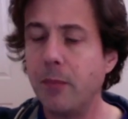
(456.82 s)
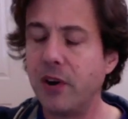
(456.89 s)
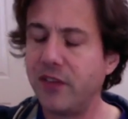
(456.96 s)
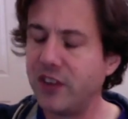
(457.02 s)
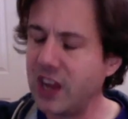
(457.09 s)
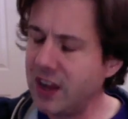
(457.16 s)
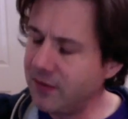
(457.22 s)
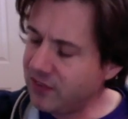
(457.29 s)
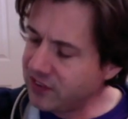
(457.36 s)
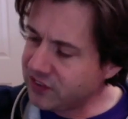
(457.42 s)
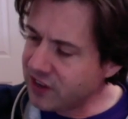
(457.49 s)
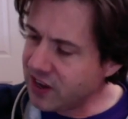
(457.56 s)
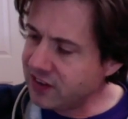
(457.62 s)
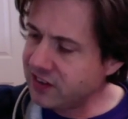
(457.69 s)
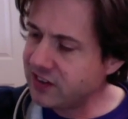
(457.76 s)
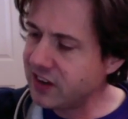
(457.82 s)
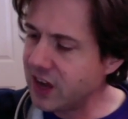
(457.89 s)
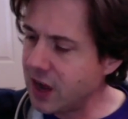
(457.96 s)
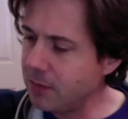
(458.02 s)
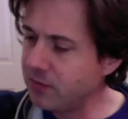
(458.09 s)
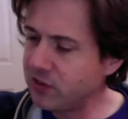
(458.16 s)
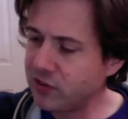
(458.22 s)
if you emphasize the
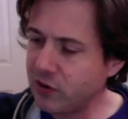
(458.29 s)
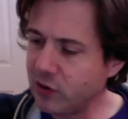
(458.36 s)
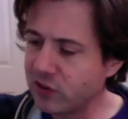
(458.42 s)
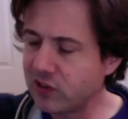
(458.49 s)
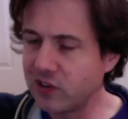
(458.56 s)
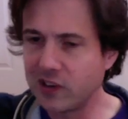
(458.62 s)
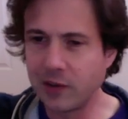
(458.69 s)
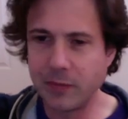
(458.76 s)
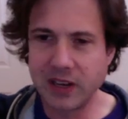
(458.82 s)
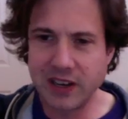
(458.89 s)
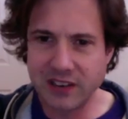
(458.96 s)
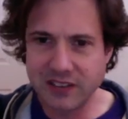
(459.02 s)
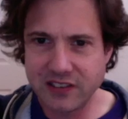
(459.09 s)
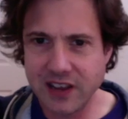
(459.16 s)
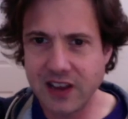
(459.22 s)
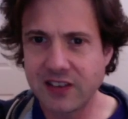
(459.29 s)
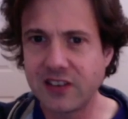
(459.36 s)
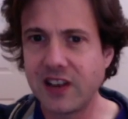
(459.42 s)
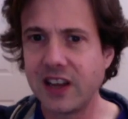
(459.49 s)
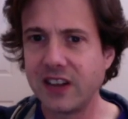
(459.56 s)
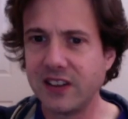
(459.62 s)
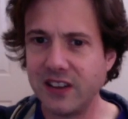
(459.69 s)
upstrokes a little bit, it sounds
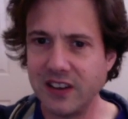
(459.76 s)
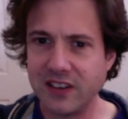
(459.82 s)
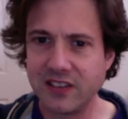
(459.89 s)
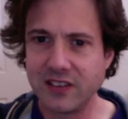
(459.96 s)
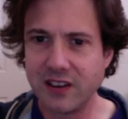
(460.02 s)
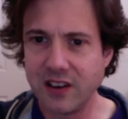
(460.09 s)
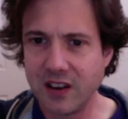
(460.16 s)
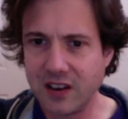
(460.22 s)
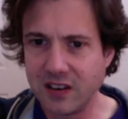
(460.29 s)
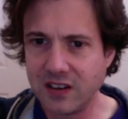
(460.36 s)
like this.